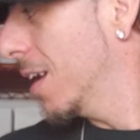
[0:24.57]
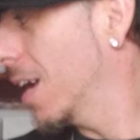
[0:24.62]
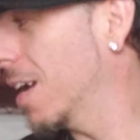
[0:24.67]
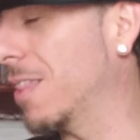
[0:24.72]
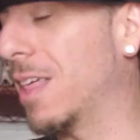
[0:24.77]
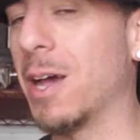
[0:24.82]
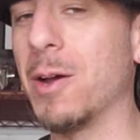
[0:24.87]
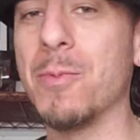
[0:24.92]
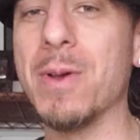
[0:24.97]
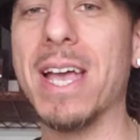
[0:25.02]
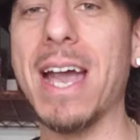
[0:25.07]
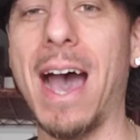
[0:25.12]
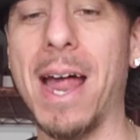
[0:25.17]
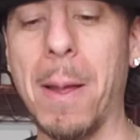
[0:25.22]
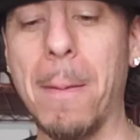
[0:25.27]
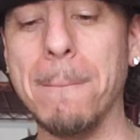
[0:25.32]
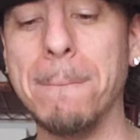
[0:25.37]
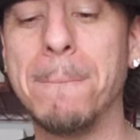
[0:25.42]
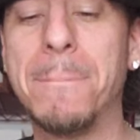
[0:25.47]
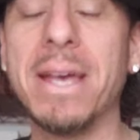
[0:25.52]
And then we got
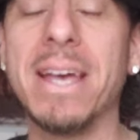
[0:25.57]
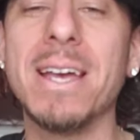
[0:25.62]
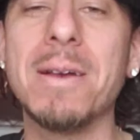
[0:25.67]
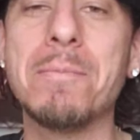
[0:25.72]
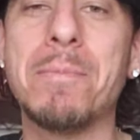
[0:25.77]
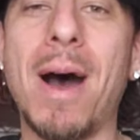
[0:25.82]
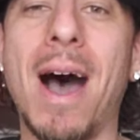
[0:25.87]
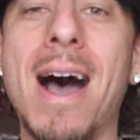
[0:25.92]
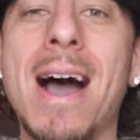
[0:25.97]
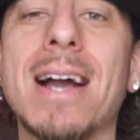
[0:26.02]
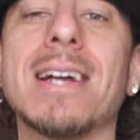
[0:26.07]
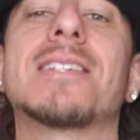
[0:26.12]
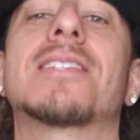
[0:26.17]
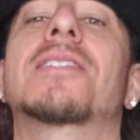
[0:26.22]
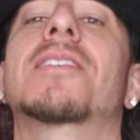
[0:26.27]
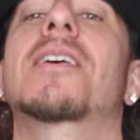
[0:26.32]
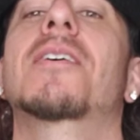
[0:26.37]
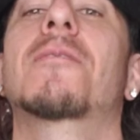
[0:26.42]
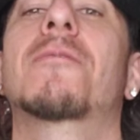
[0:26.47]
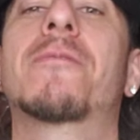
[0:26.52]
a big
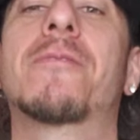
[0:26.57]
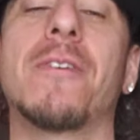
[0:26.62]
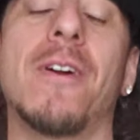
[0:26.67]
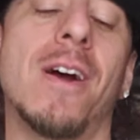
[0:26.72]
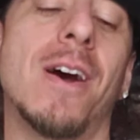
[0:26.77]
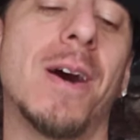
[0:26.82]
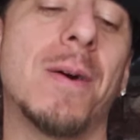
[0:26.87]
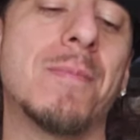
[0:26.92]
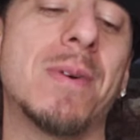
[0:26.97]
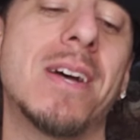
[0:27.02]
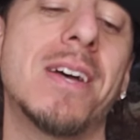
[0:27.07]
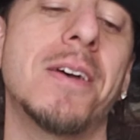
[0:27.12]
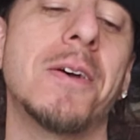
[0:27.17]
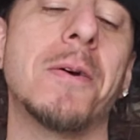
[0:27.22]
box from